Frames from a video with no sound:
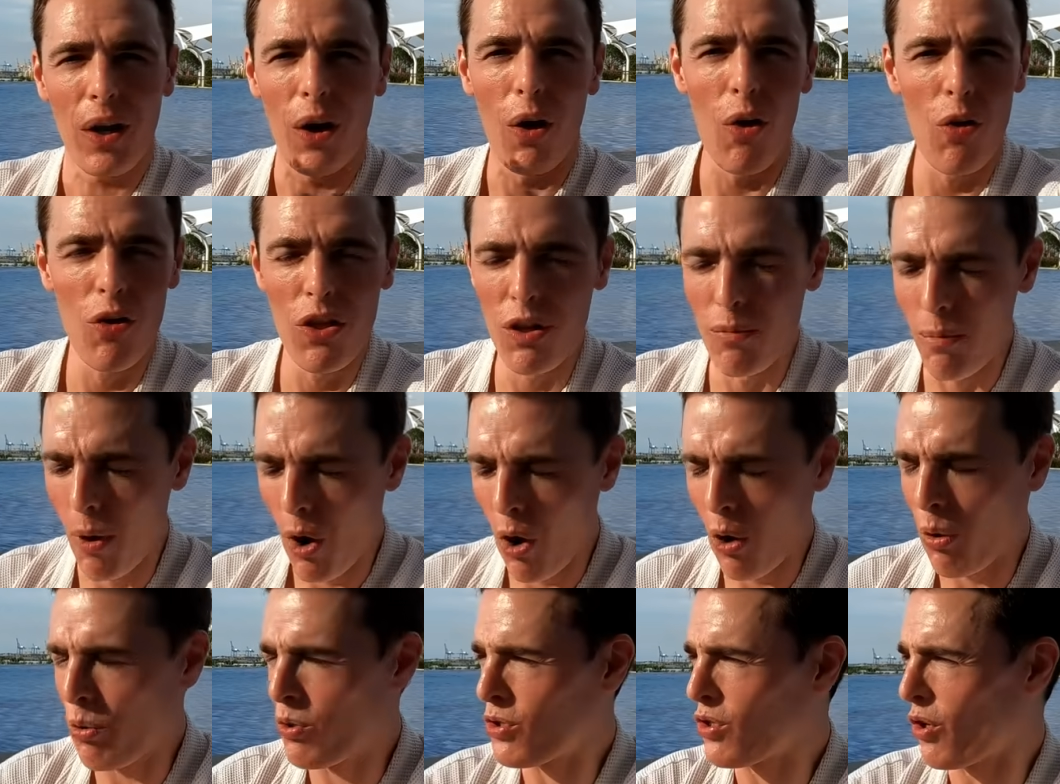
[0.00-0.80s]
all the
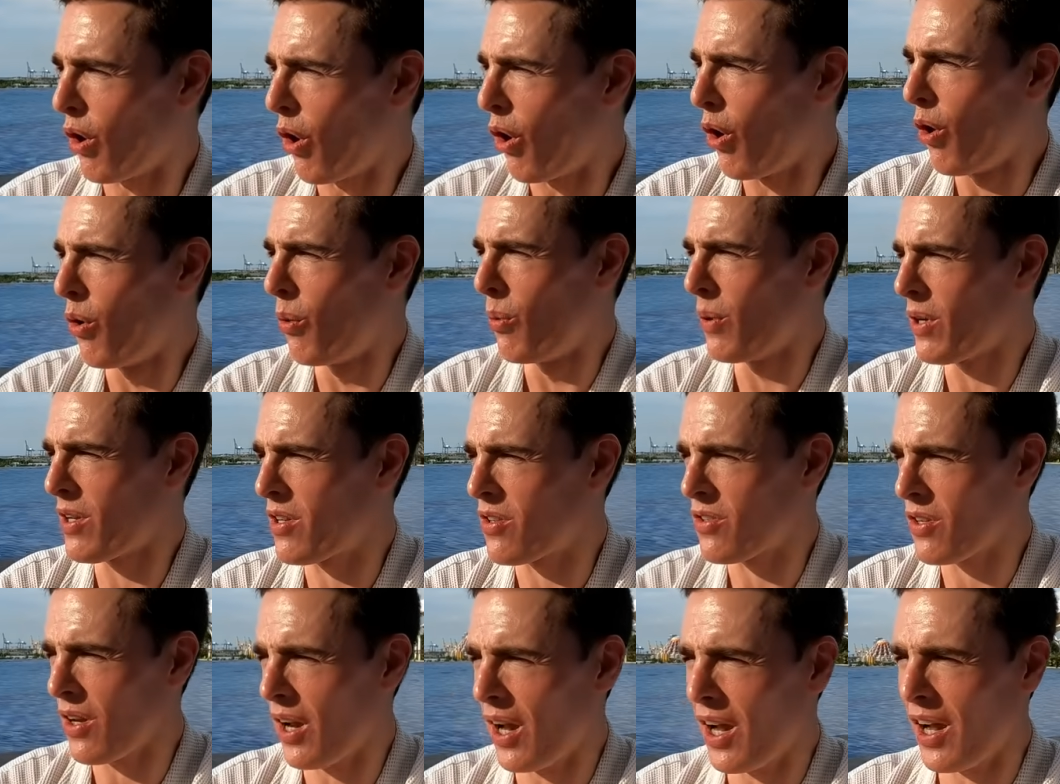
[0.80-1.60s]
malls
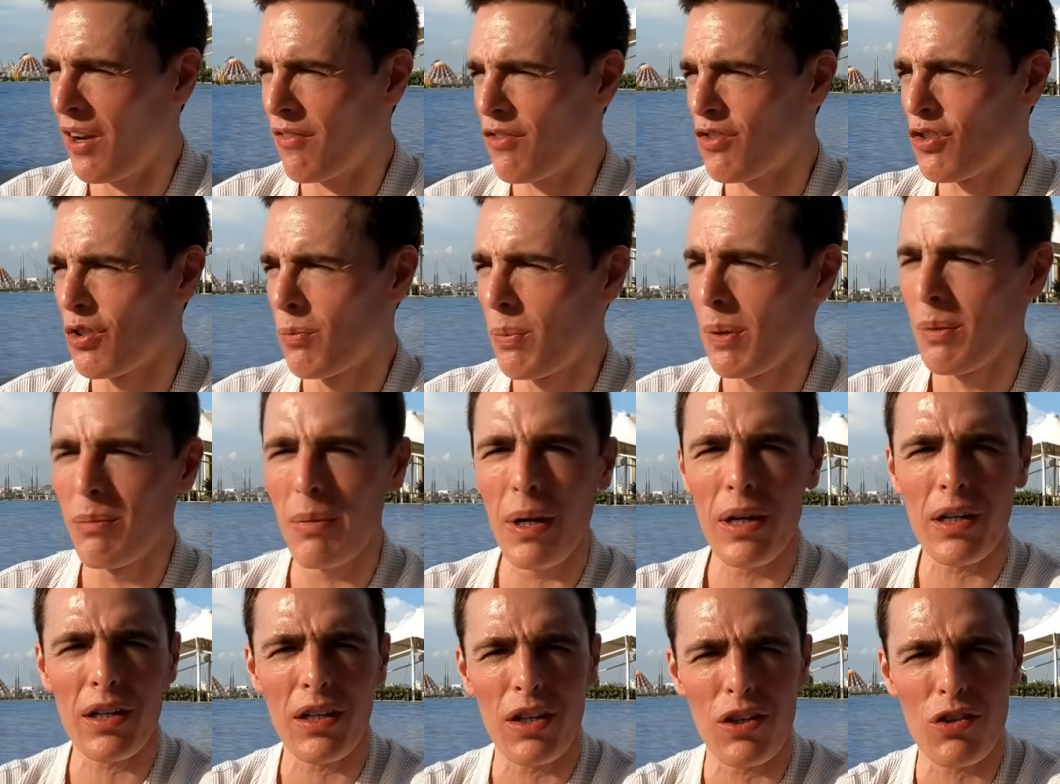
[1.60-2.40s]
always have
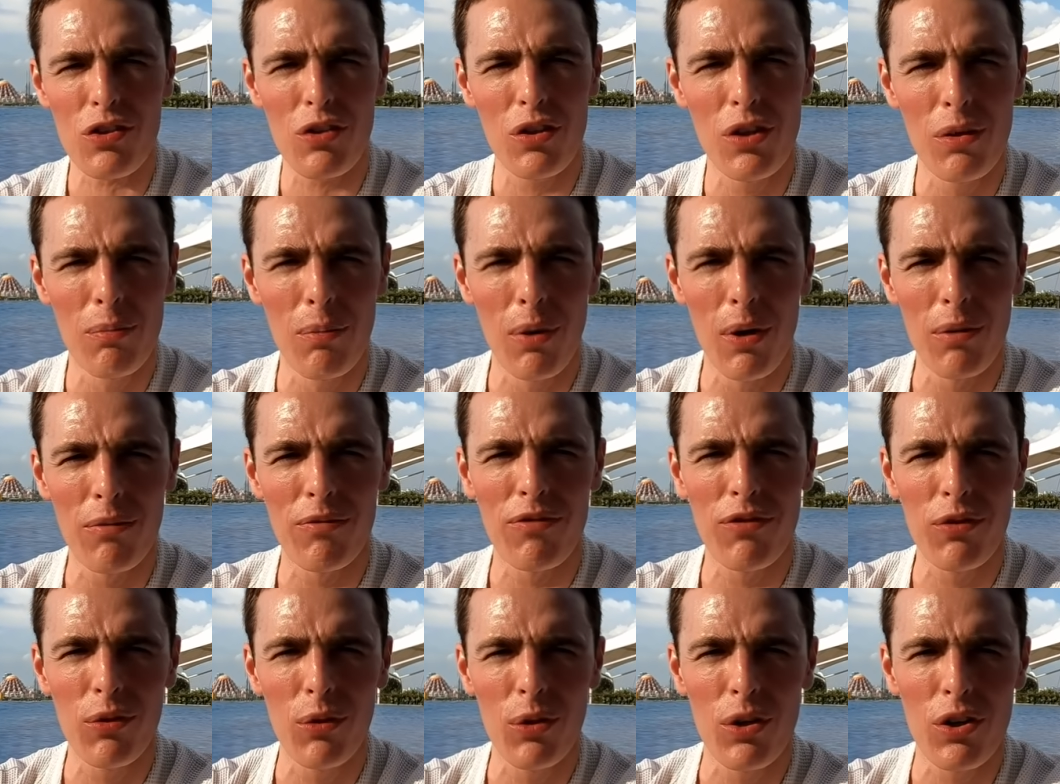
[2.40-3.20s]
supermarkets on the
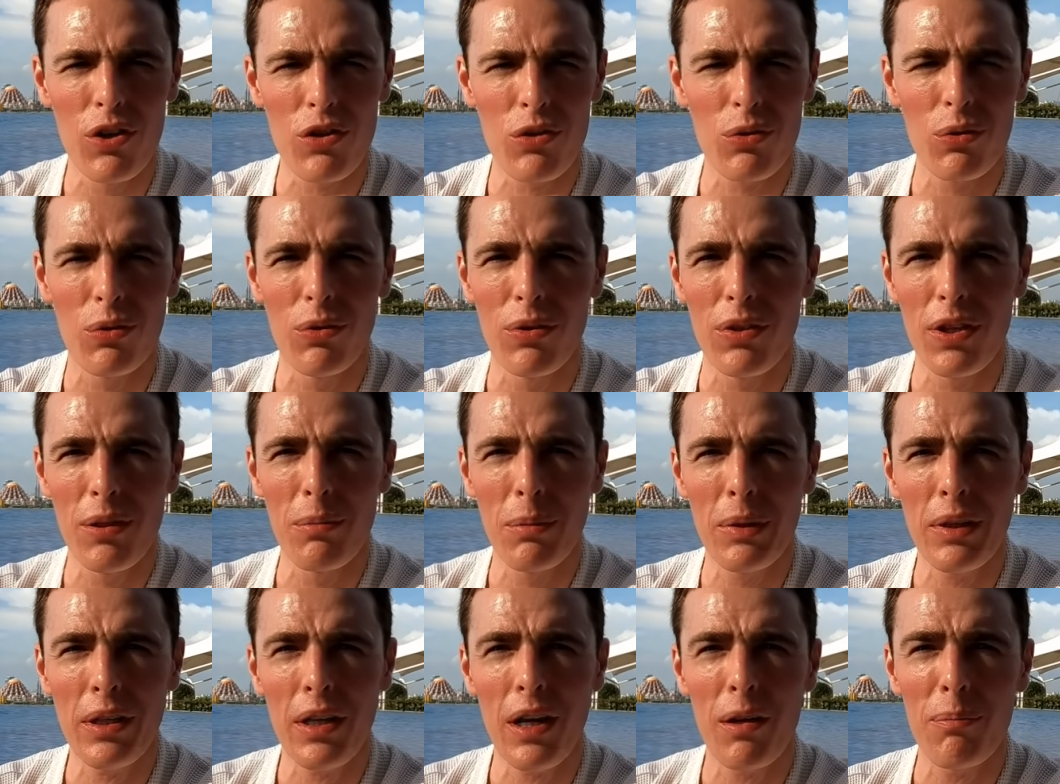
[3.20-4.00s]
bottom floor. So the
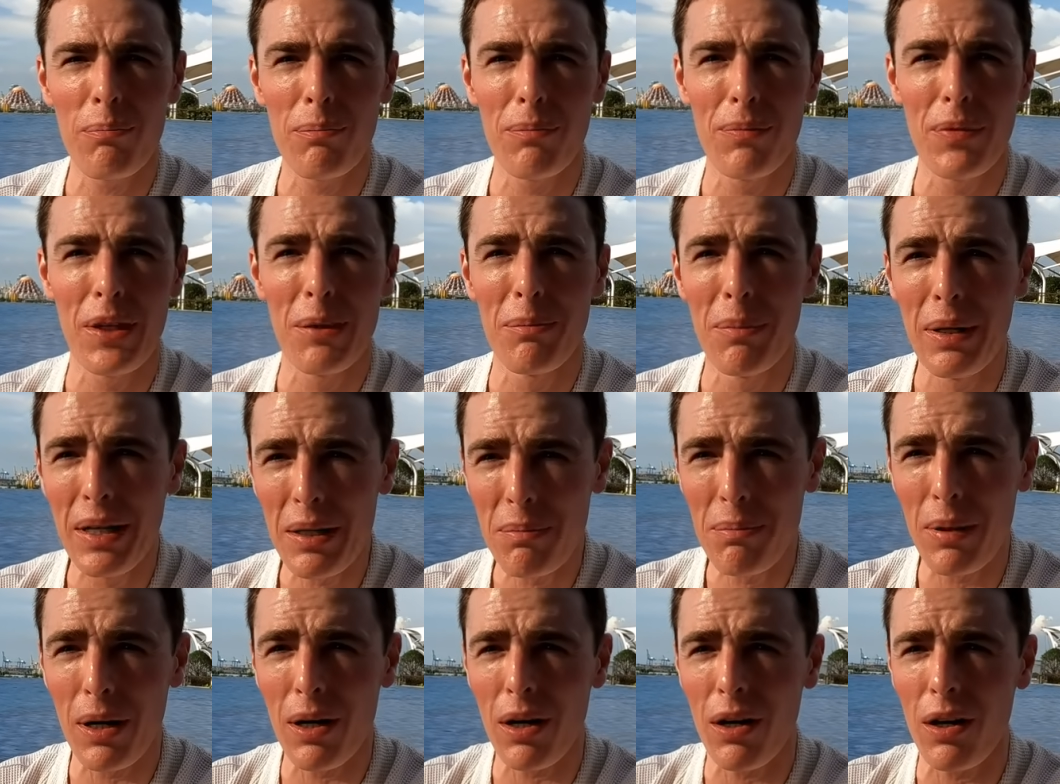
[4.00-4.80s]
mini, the
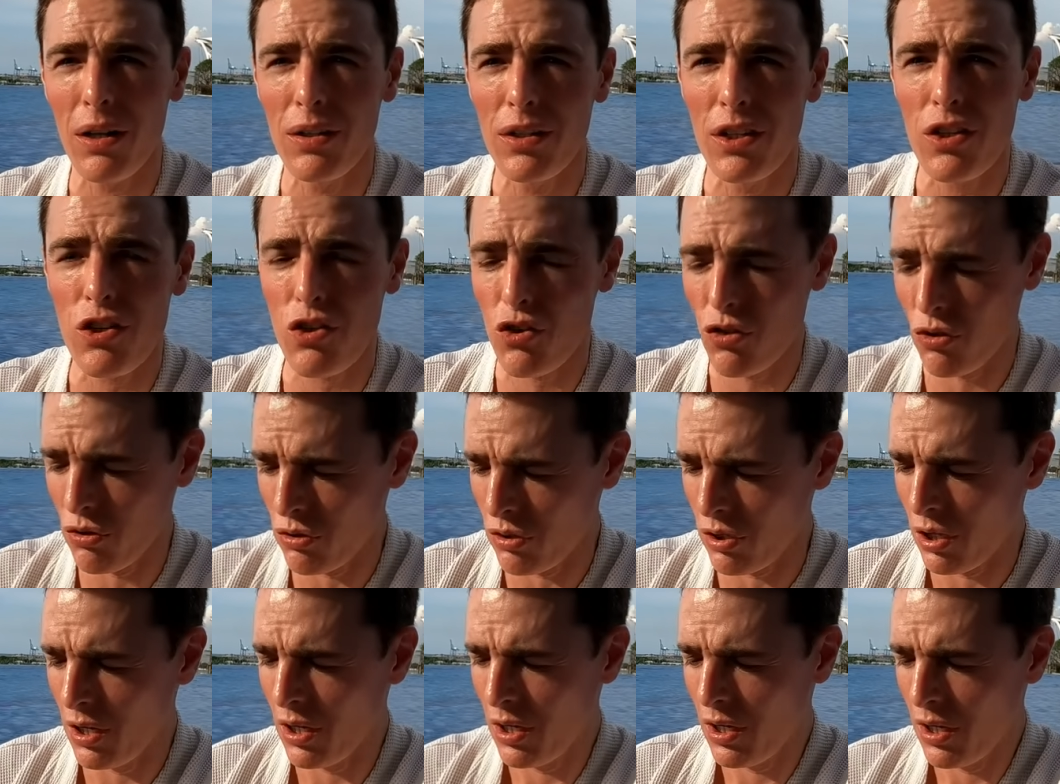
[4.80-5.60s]
mini bar hunt should